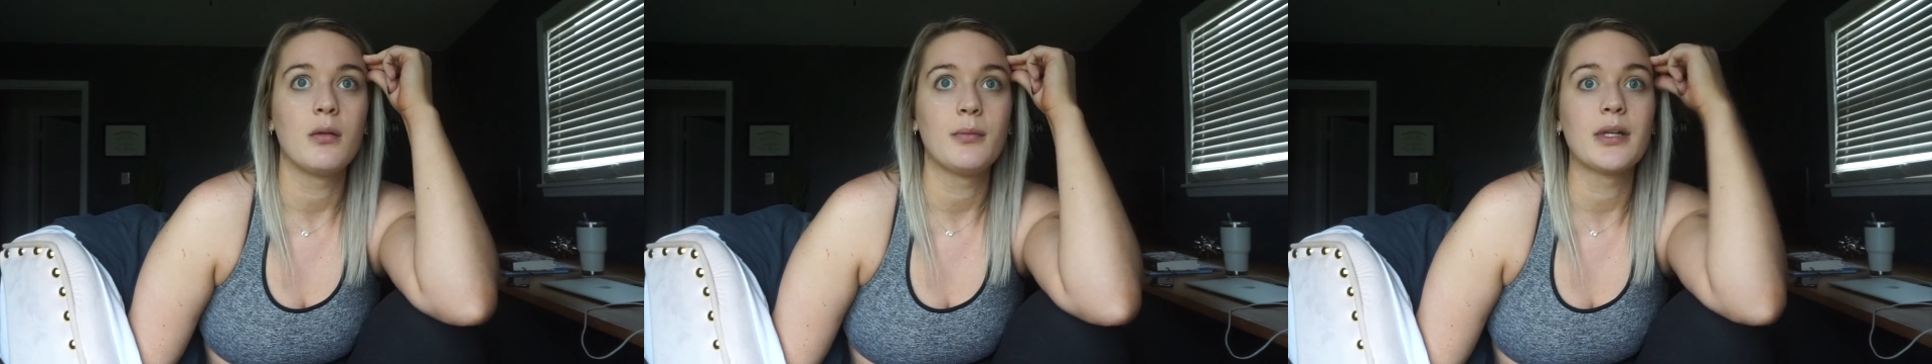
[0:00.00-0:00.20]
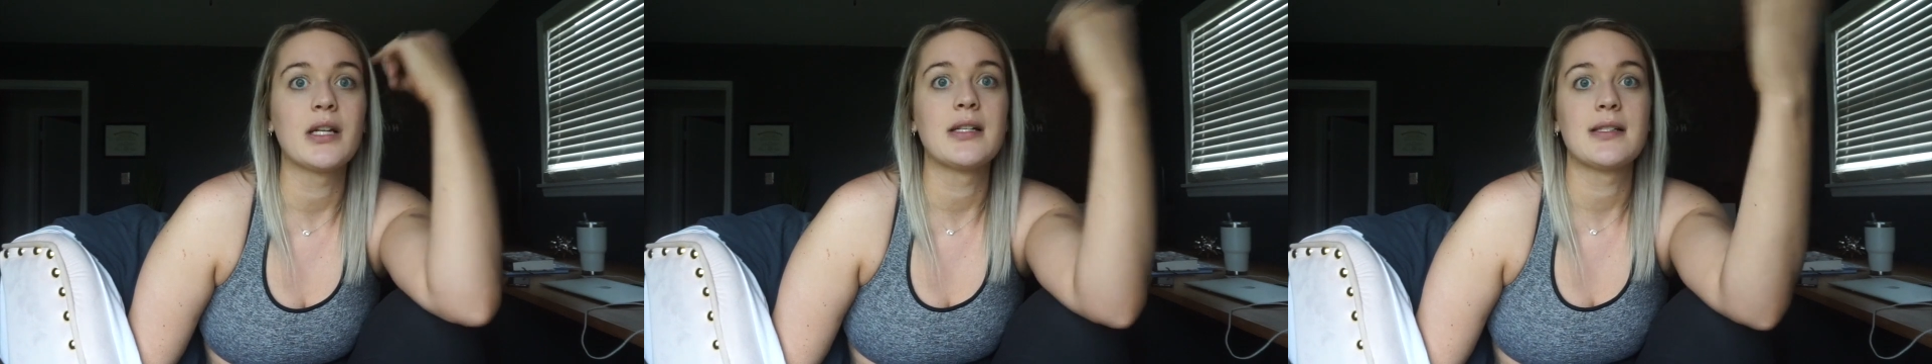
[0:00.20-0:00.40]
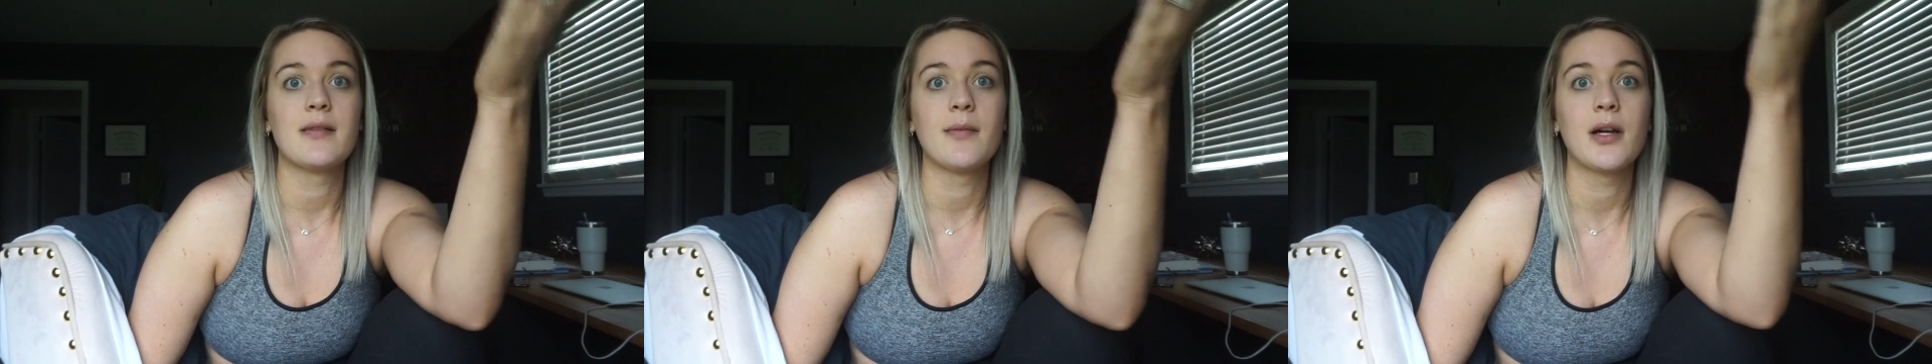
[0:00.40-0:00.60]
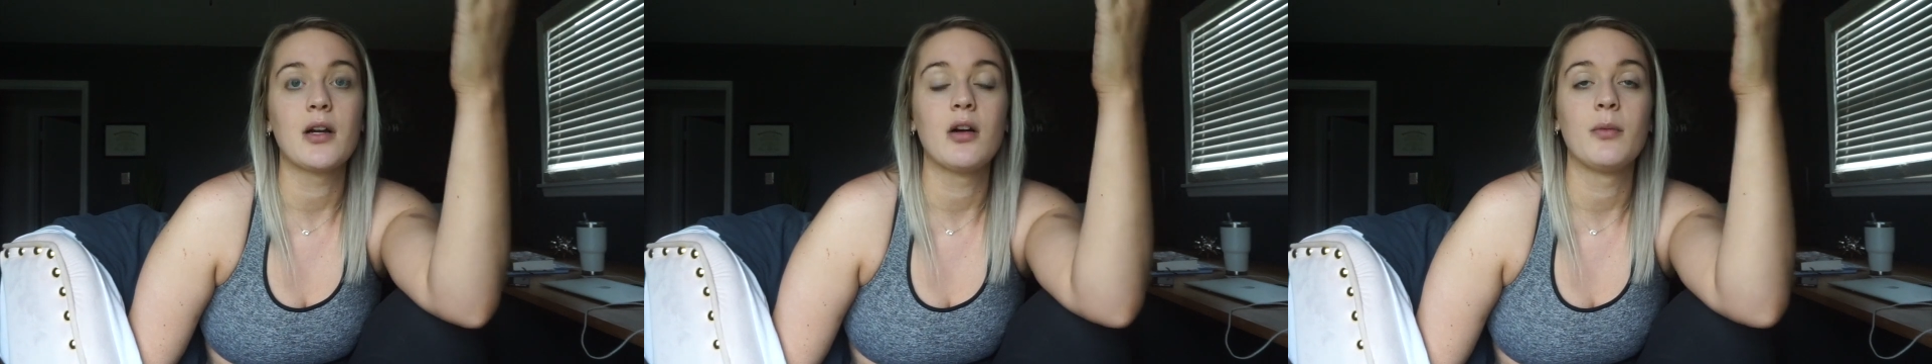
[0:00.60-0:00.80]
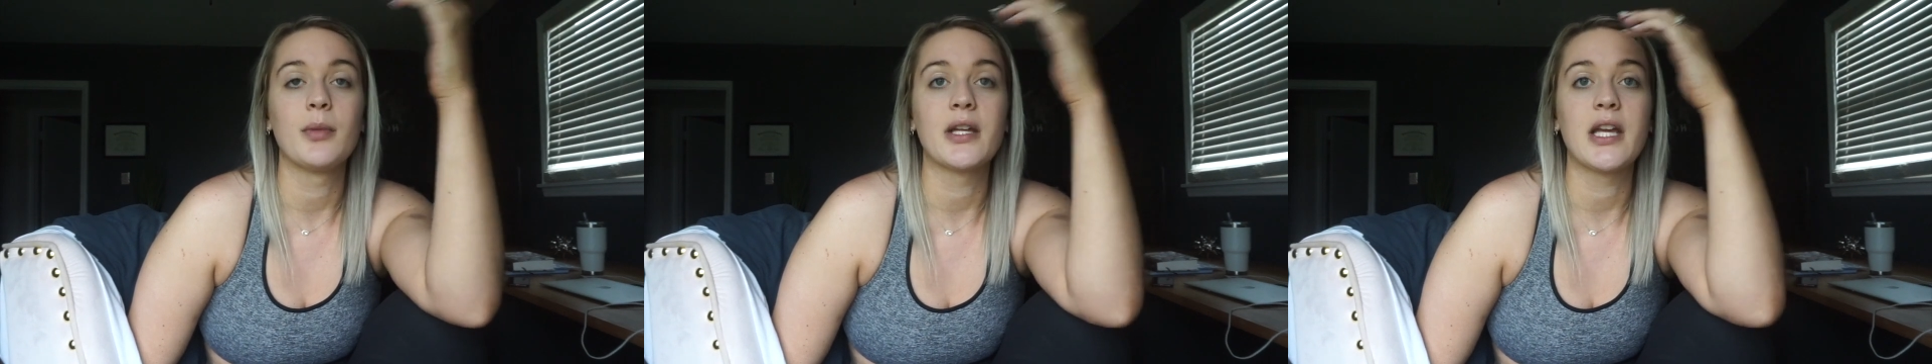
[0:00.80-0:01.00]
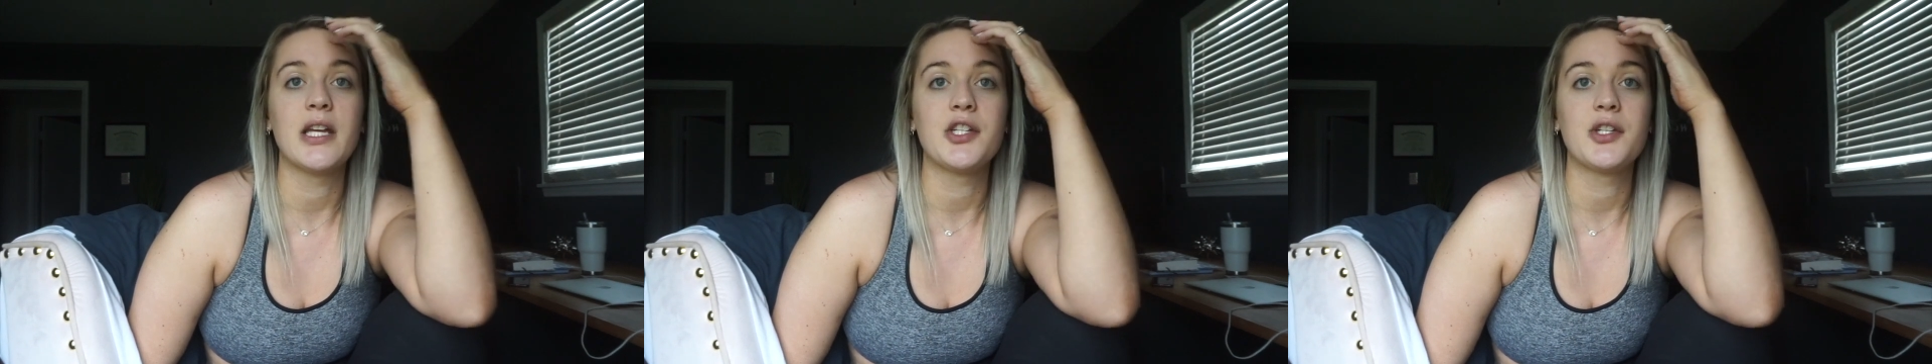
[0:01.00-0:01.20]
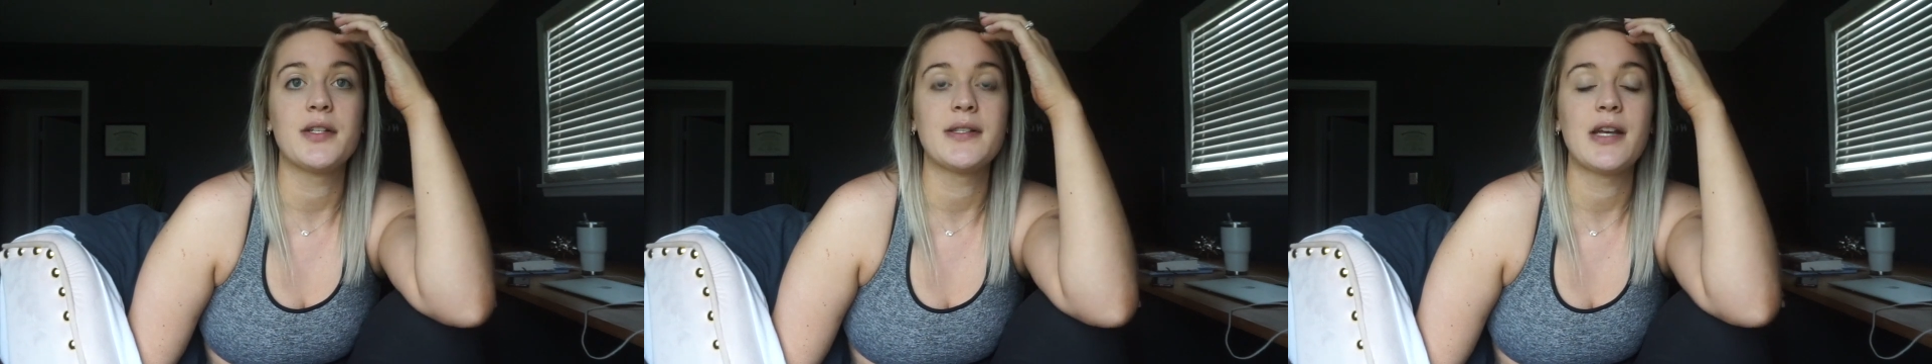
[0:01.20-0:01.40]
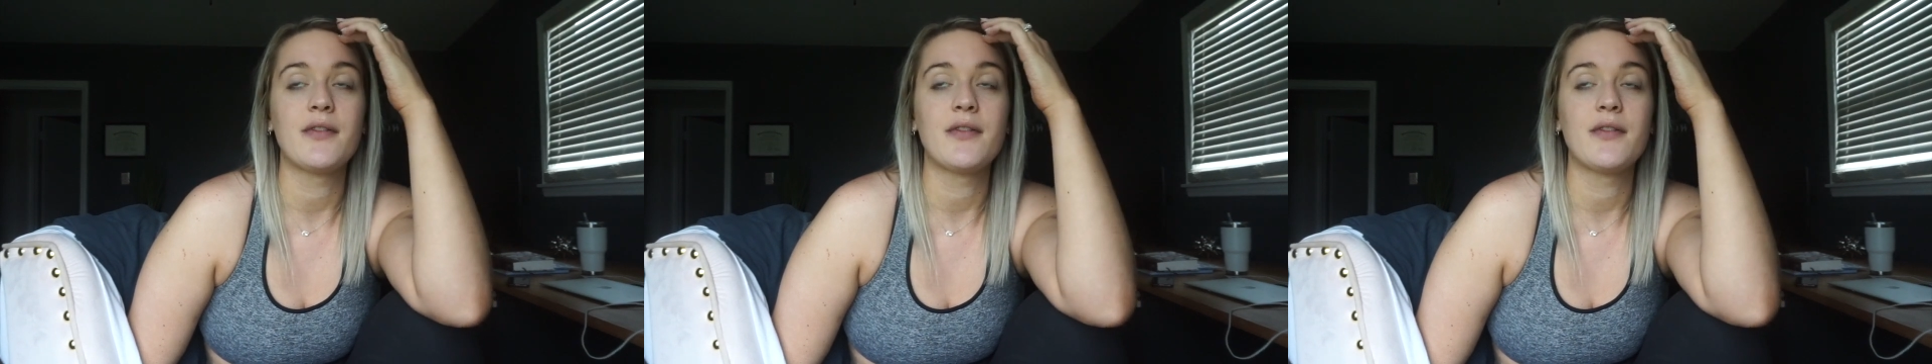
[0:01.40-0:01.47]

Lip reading: because of my complications.